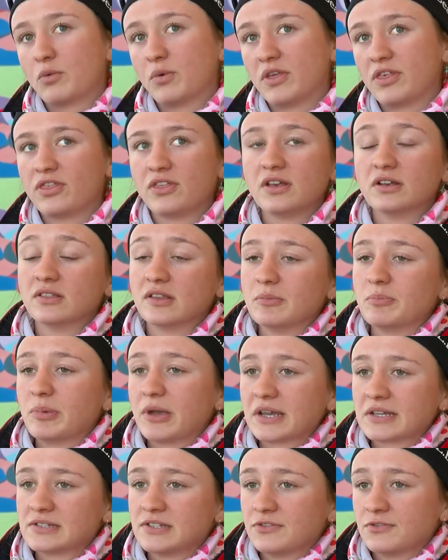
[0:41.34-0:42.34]
With the
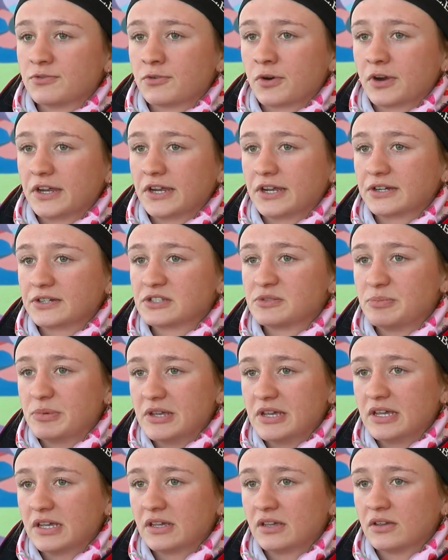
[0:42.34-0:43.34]
Olympics in four years
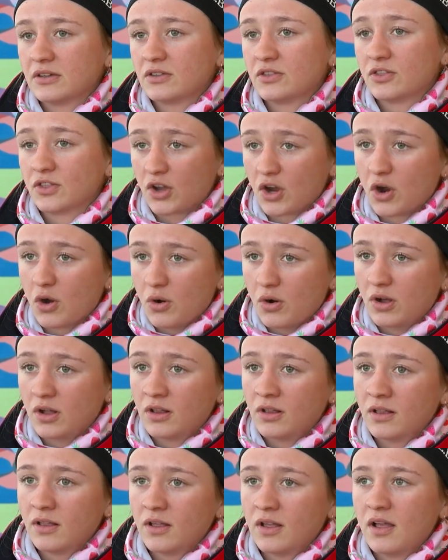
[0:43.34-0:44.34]
being the
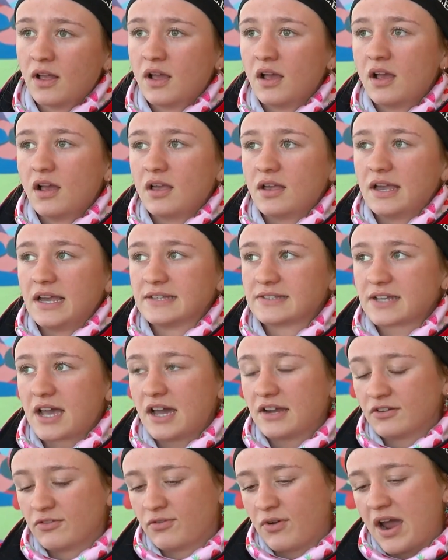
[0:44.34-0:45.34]
goal, it's
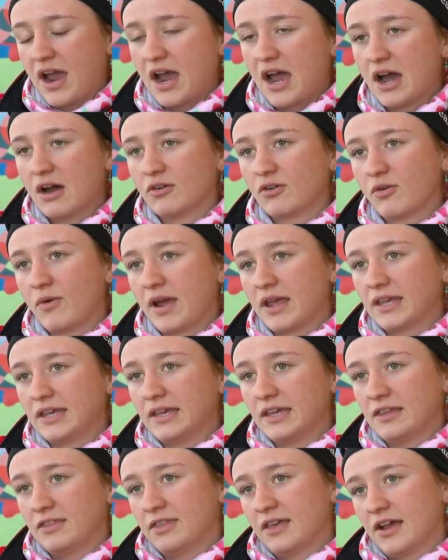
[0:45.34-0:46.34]
kind of how do I
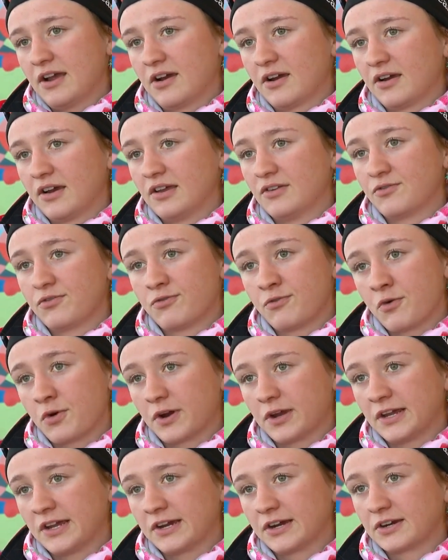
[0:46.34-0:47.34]
get there in
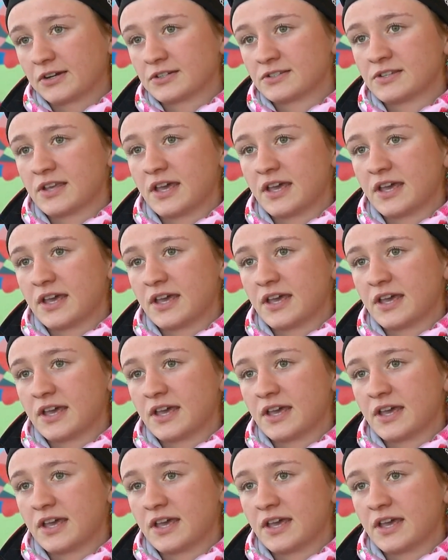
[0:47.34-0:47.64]
four years